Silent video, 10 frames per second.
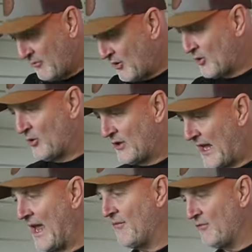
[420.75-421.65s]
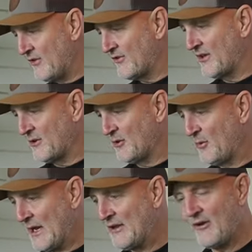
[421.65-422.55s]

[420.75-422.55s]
we record every single week,